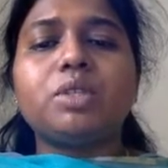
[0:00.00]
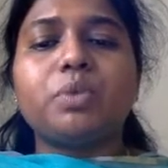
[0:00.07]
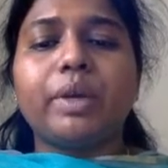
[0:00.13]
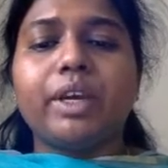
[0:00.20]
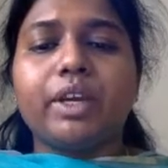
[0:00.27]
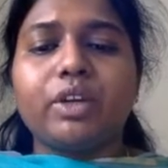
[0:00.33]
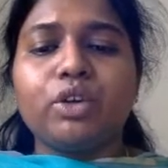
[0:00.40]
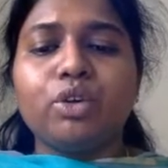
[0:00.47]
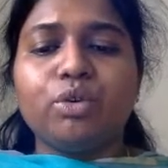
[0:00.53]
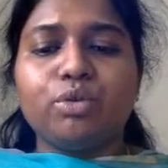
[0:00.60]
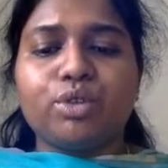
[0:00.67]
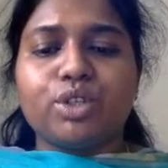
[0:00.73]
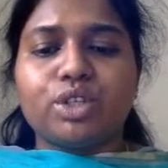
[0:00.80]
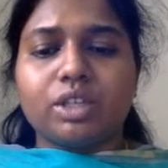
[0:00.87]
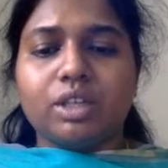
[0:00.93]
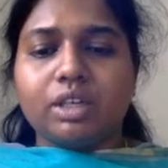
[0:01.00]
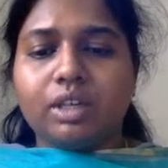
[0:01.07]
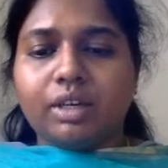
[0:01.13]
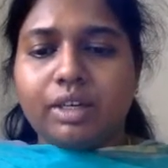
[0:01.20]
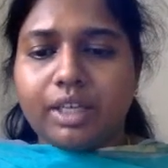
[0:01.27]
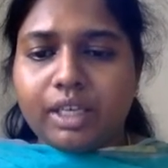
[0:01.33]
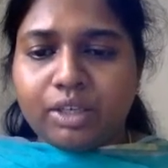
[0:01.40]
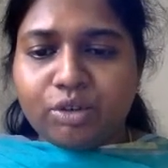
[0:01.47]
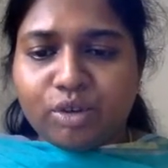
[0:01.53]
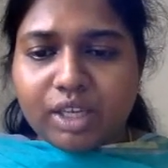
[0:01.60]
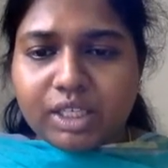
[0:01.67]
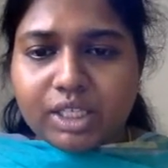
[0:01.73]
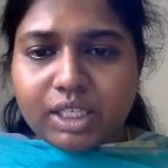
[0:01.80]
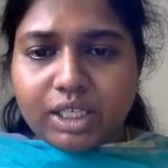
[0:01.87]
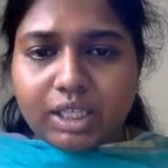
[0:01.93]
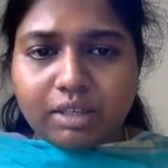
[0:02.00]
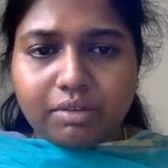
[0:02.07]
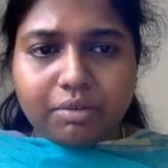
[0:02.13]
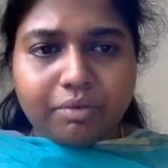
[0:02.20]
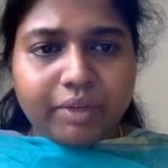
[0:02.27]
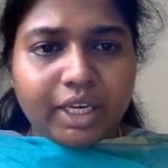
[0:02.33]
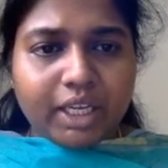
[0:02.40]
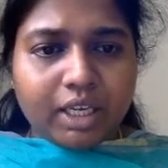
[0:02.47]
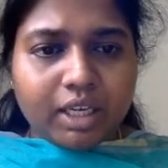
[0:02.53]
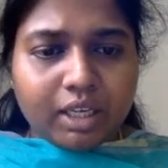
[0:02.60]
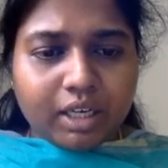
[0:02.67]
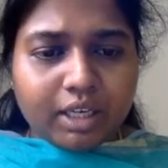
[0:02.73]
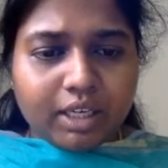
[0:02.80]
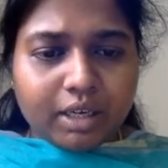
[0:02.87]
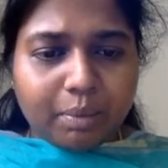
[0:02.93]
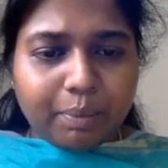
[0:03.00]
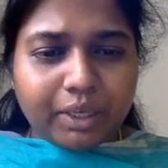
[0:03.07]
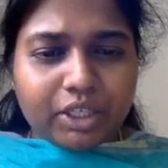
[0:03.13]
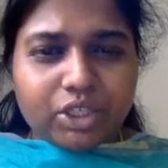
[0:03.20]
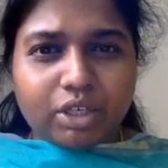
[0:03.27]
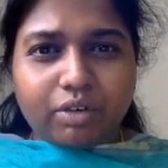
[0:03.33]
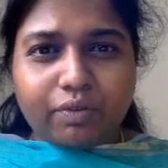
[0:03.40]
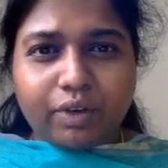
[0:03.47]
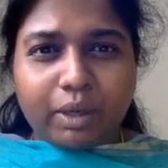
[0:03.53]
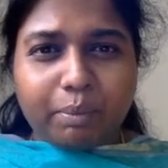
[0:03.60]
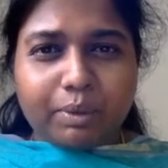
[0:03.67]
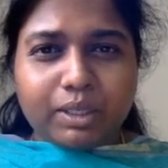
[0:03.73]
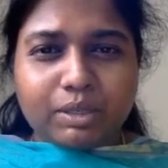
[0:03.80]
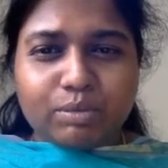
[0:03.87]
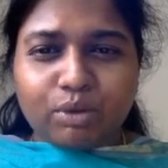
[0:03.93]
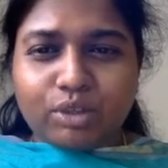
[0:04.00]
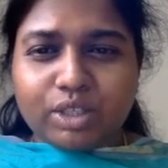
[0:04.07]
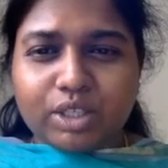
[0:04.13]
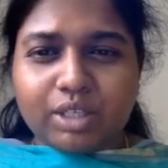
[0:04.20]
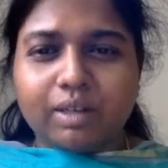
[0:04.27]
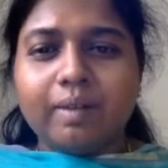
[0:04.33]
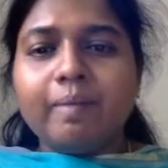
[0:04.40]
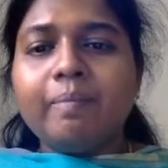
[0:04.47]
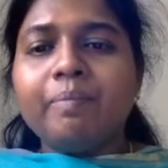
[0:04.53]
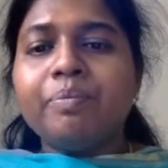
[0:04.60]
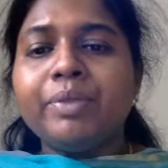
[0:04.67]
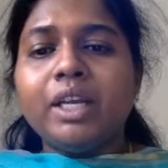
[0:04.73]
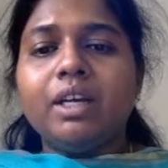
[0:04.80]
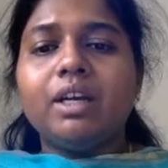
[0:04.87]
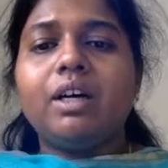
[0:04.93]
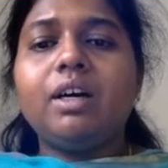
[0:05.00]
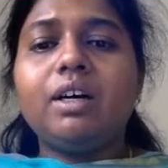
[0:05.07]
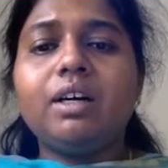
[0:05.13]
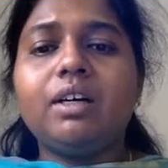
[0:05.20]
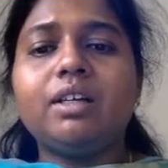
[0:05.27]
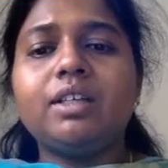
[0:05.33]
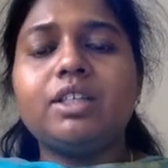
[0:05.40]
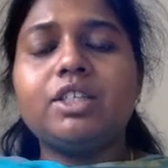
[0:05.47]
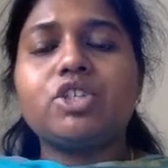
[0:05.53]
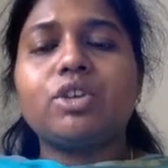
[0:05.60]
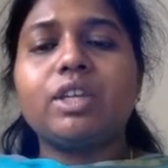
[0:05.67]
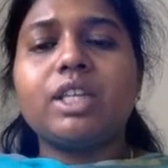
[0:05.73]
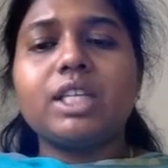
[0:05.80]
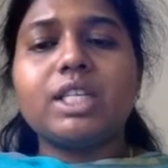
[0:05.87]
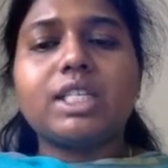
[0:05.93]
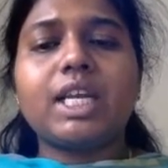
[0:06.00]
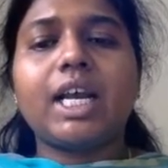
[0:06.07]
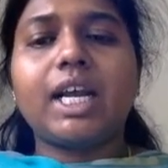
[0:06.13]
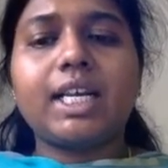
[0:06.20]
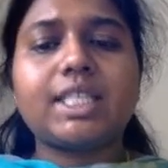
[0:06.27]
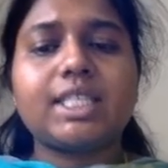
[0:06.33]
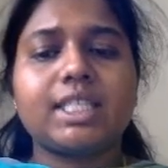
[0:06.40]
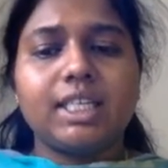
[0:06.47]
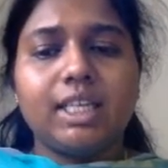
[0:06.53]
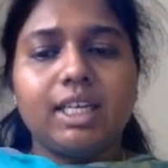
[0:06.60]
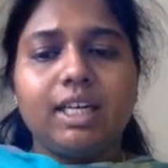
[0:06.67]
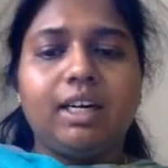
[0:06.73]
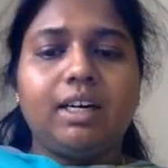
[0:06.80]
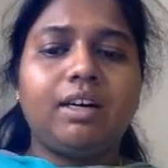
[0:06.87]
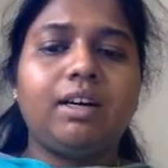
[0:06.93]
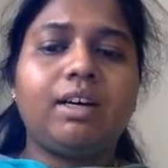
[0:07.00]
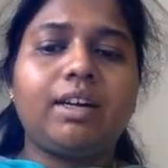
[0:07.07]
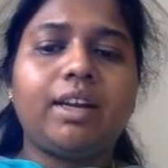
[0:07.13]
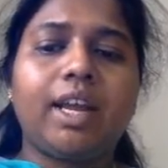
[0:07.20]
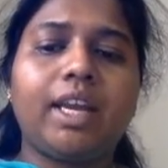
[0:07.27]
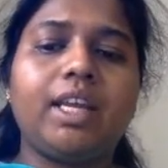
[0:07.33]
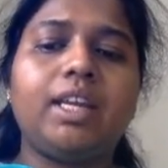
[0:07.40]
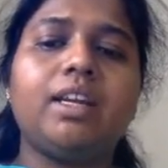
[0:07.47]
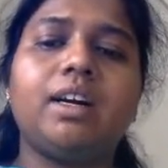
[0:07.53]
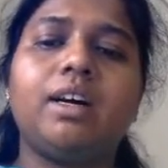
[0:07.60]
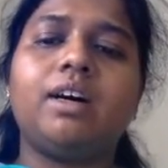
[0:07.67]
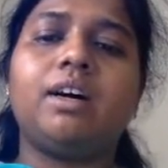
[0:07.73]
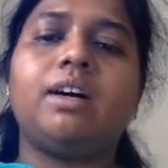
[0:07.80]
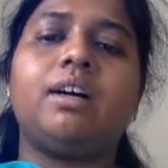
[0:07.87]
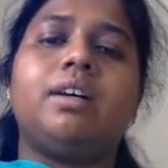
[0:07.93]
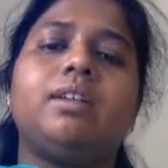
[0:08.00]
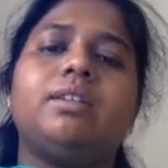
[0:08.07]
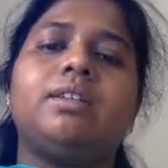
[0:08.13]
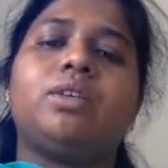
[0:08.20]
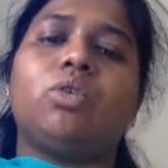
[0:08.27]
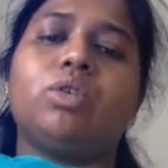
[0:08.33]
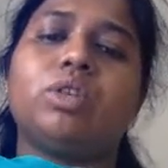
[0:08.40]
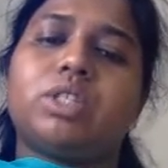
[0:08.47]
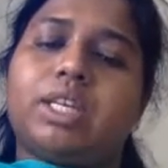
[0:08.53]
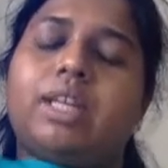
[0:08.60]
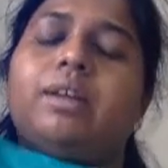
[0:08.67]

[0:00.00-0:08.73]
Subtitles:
were used. You can see the very clear picture of Napier's bones here. So this has 9 rows,